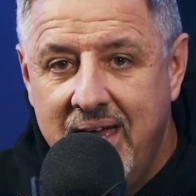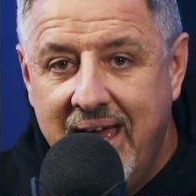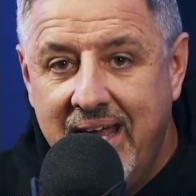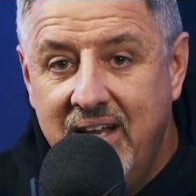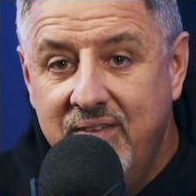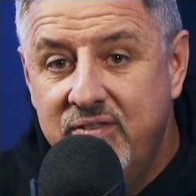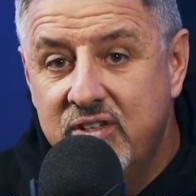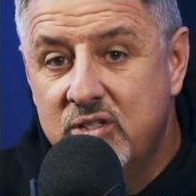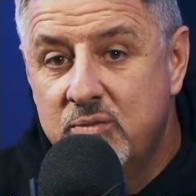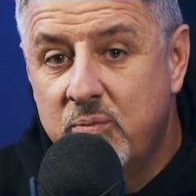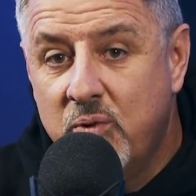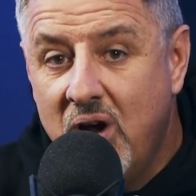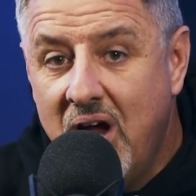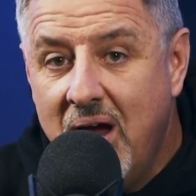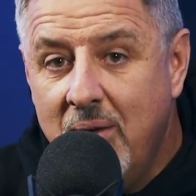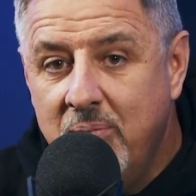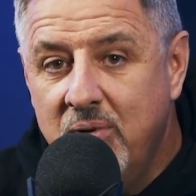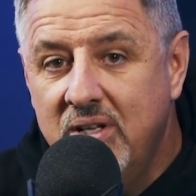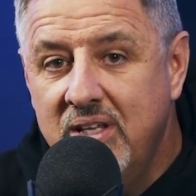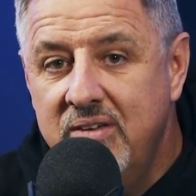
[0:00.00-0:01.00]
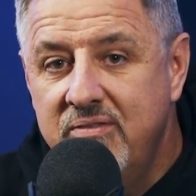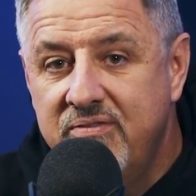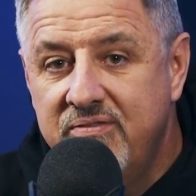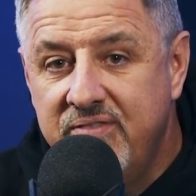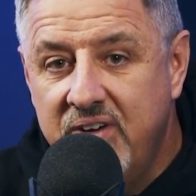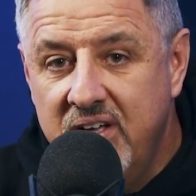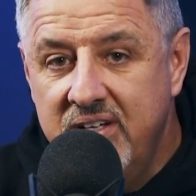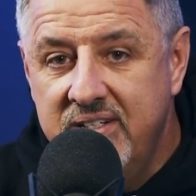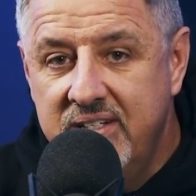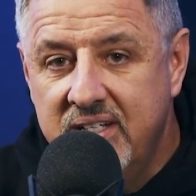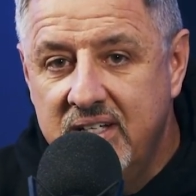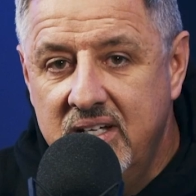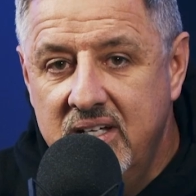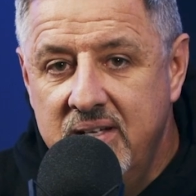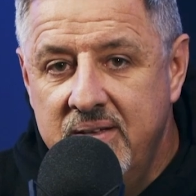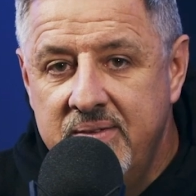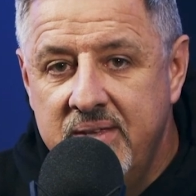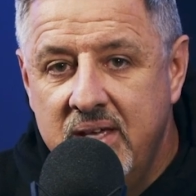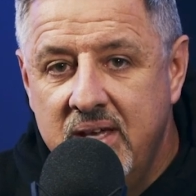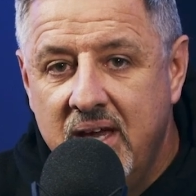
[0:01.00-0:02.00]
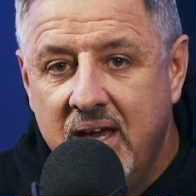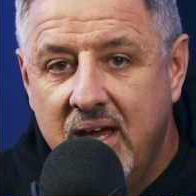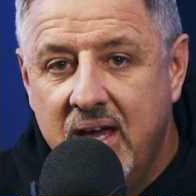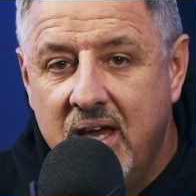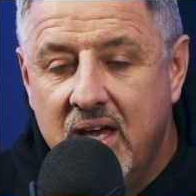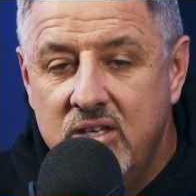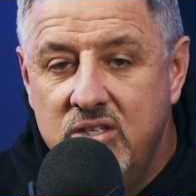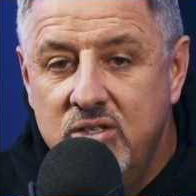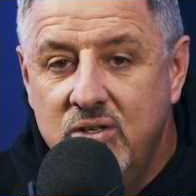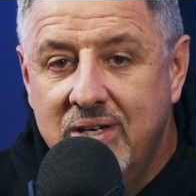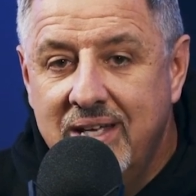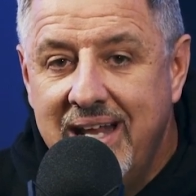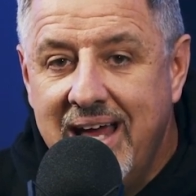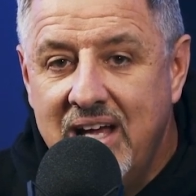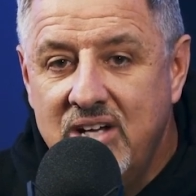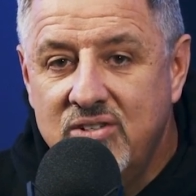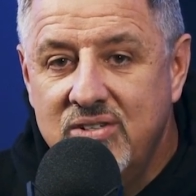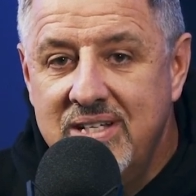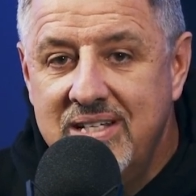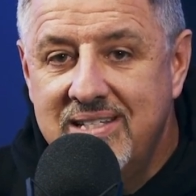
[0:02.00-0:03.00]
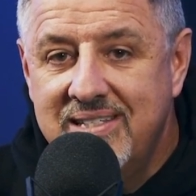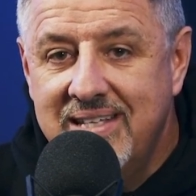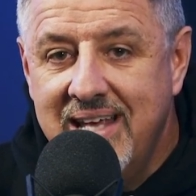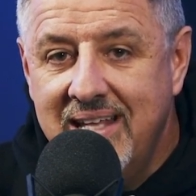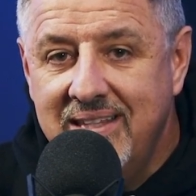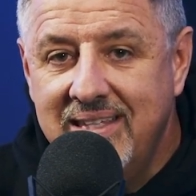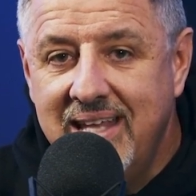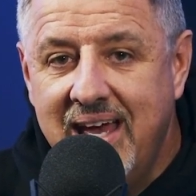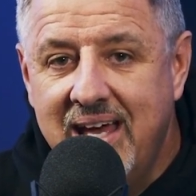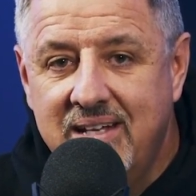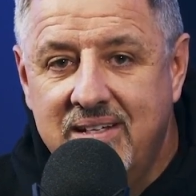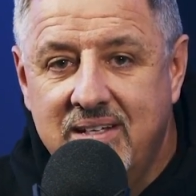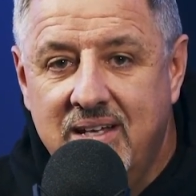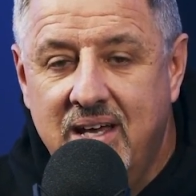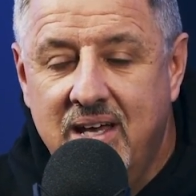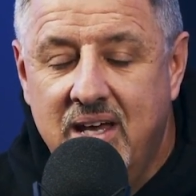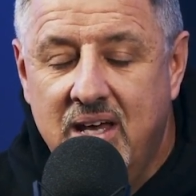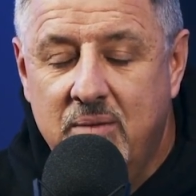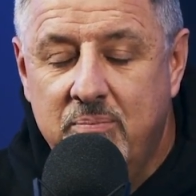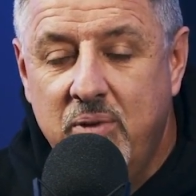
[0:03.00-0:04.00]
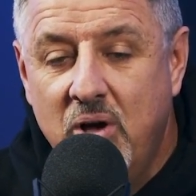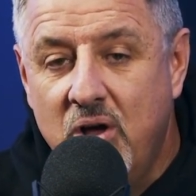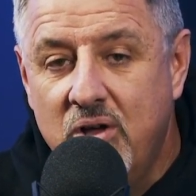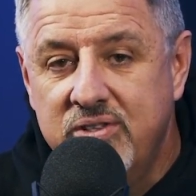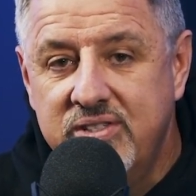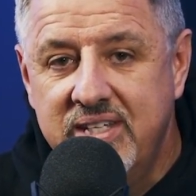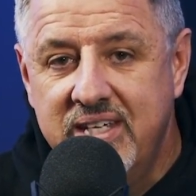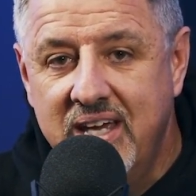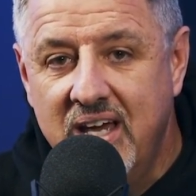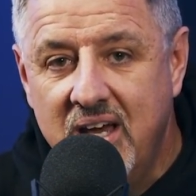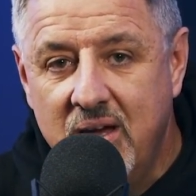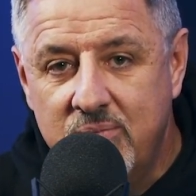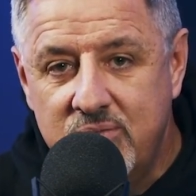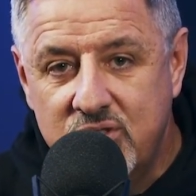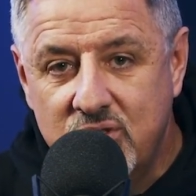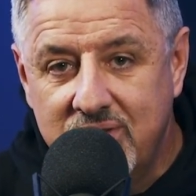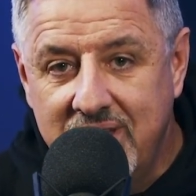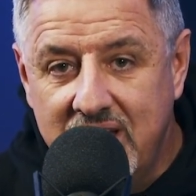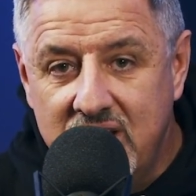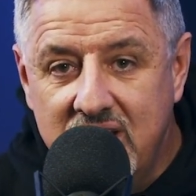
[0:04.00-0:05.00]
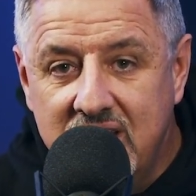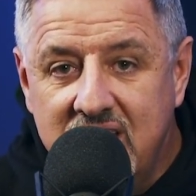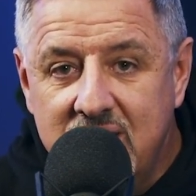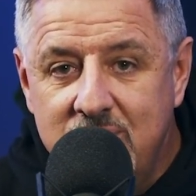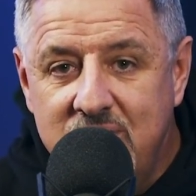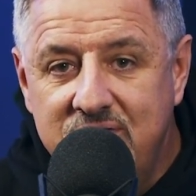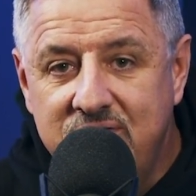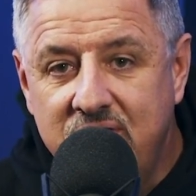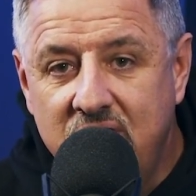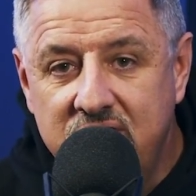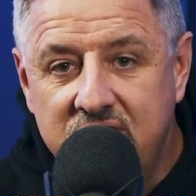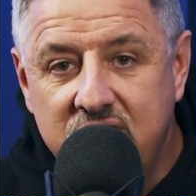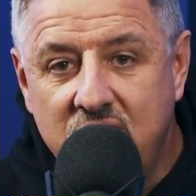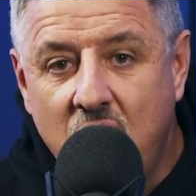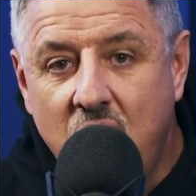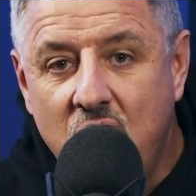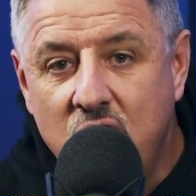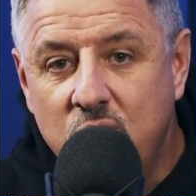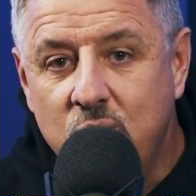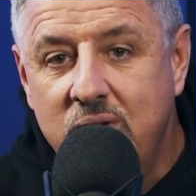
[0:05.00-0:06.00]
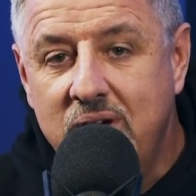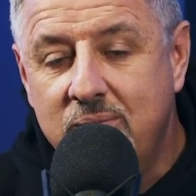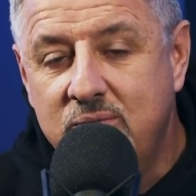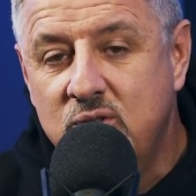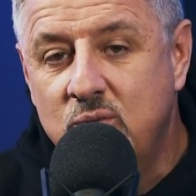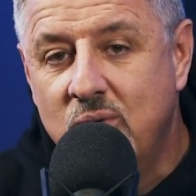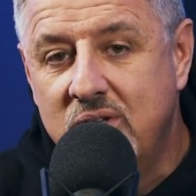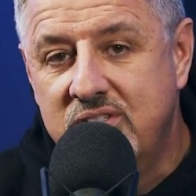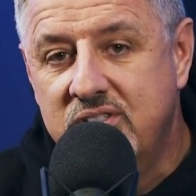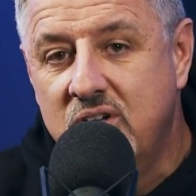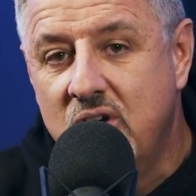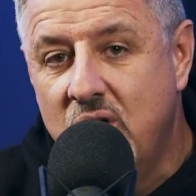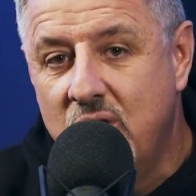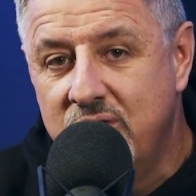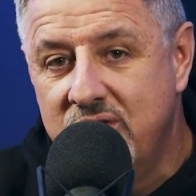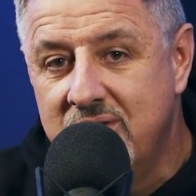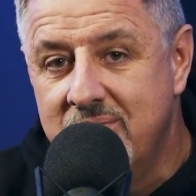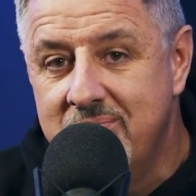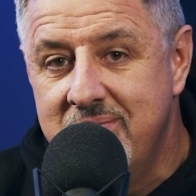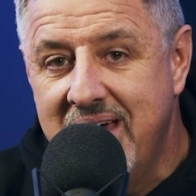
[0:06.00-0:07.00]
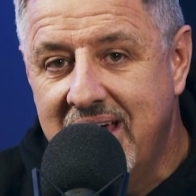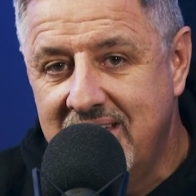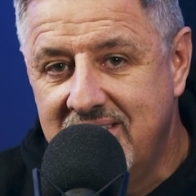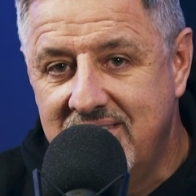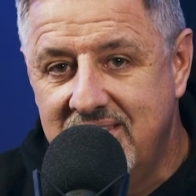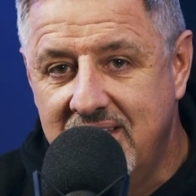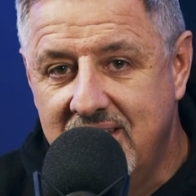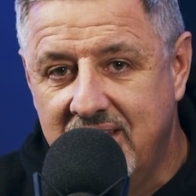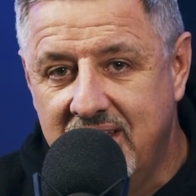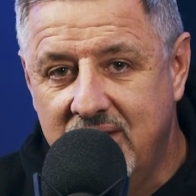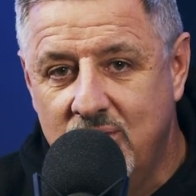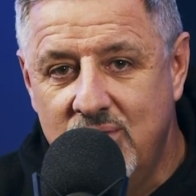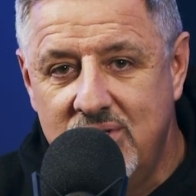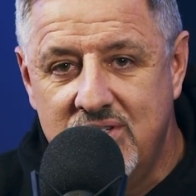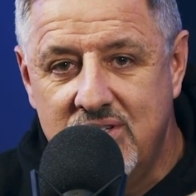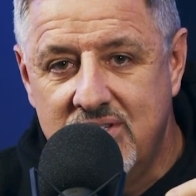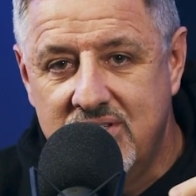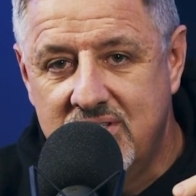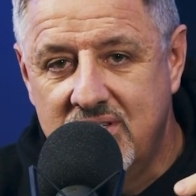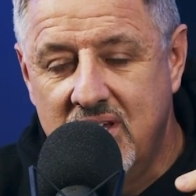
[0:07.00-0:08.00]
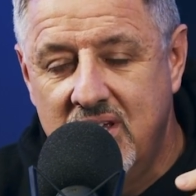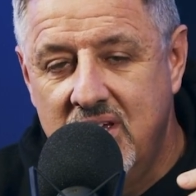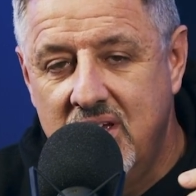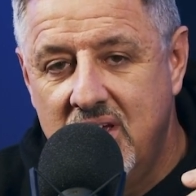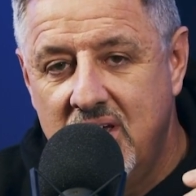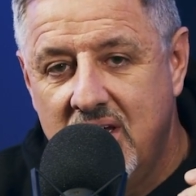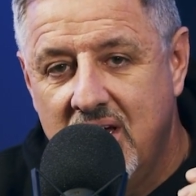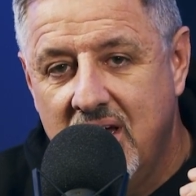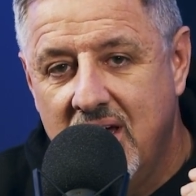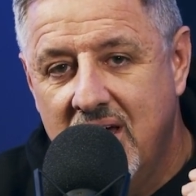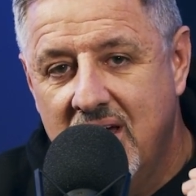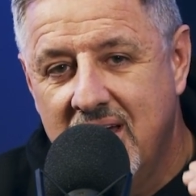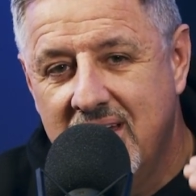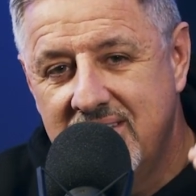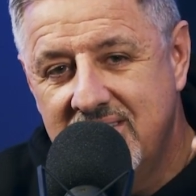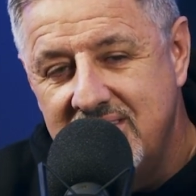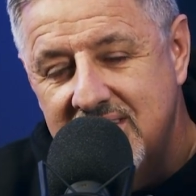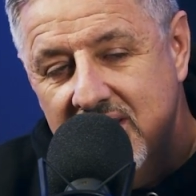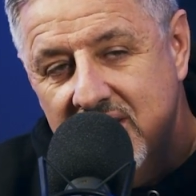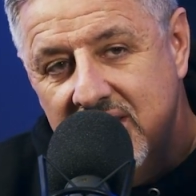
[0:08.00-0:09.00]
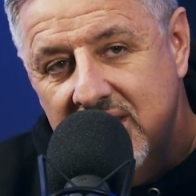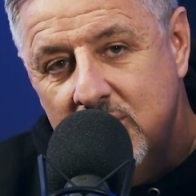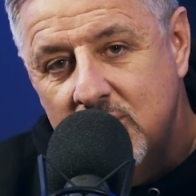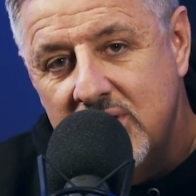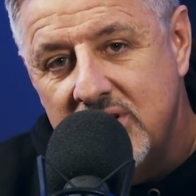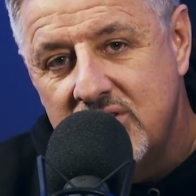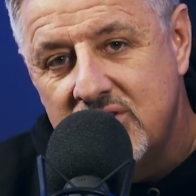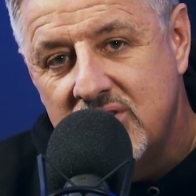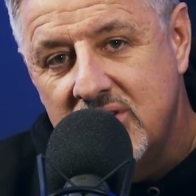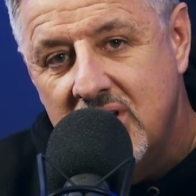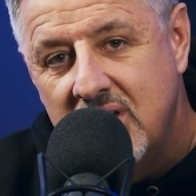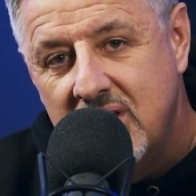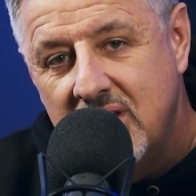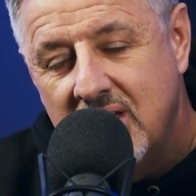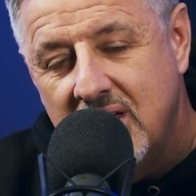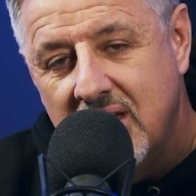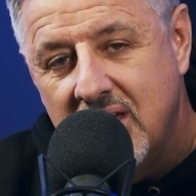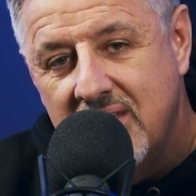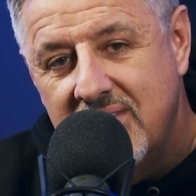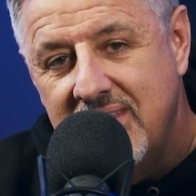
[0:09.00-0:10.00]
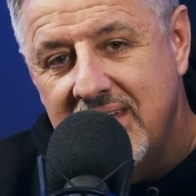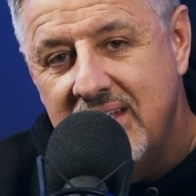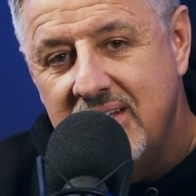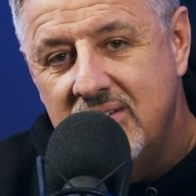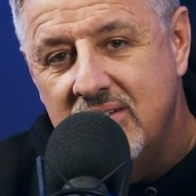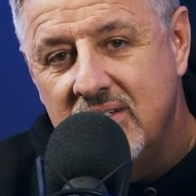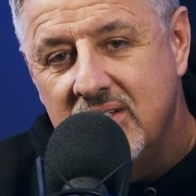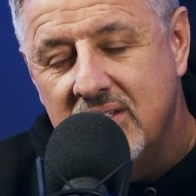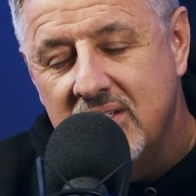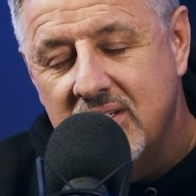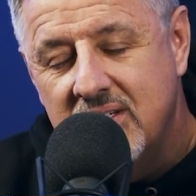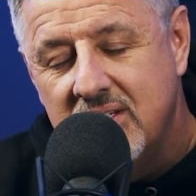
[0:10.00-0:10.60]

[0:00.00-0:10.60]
And if it's properly funded, you can actually set that policy up so that it can be funded all the way up to what's called the MEC ceiling, which is a ceiling which then